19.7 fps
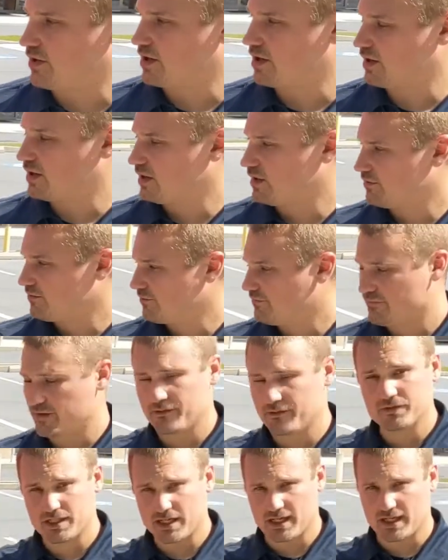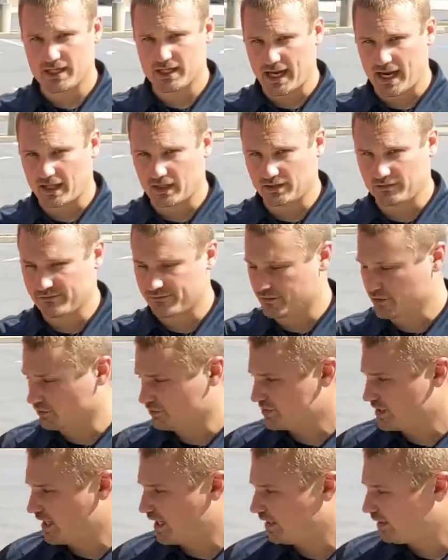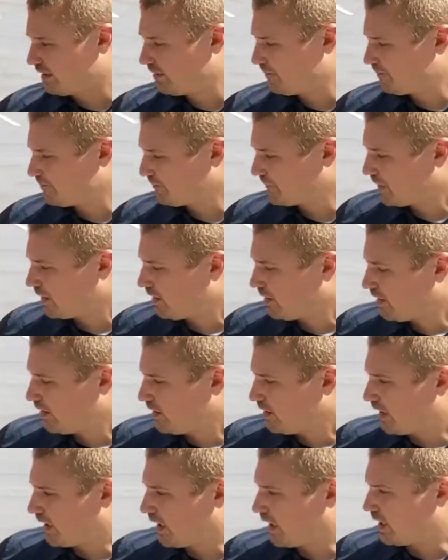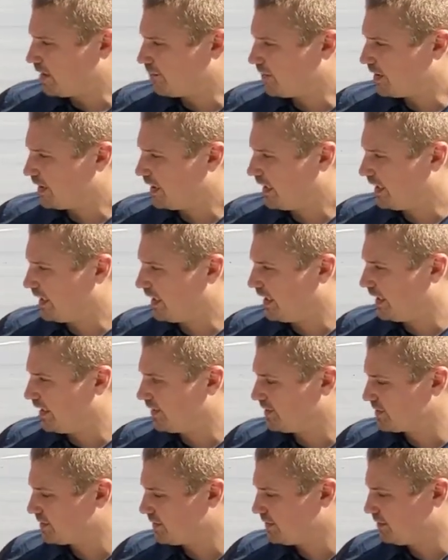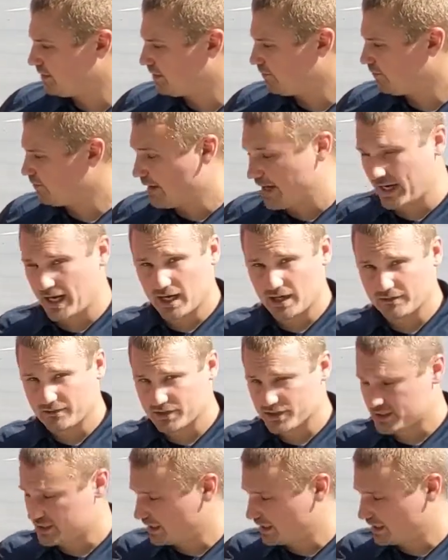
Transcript: our 15-gallon fuel tank. It is made out